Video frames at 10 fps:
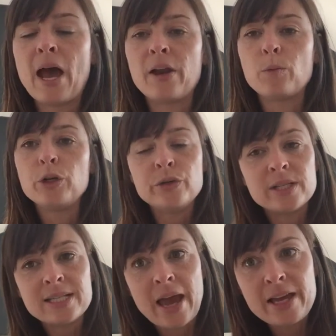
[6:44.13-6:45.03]
And I want you
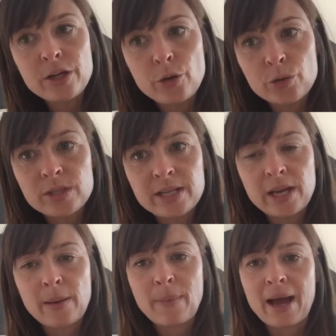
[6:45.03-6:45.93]
to take your
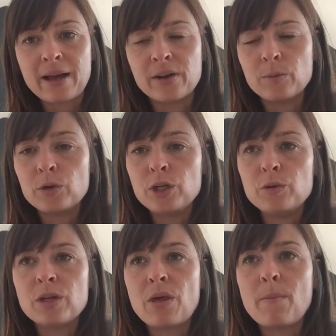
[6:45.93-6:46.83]
stick back and I want you
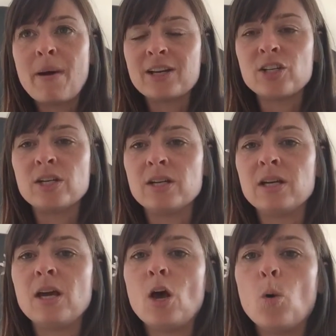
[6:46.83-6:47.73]
to imagine
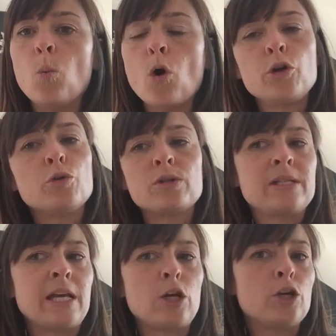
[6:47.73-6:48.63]
what your
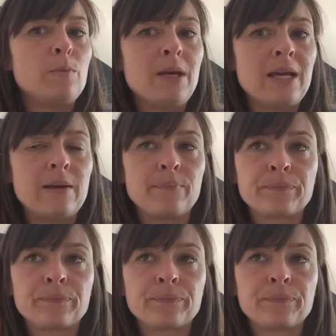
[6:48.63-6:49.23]
stick could be.